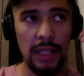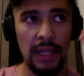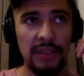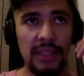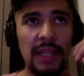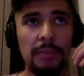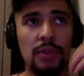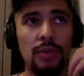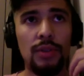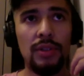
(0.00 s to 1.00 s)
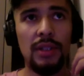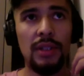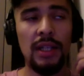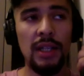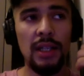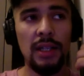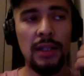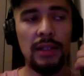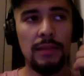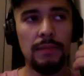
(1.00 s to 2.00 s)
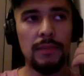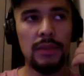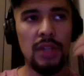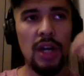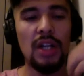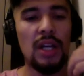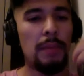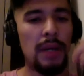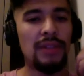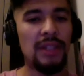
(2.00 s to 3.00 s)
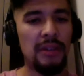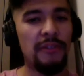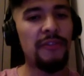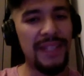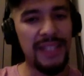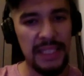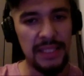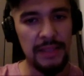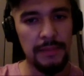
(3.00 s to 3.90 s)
them to talk about their feelings.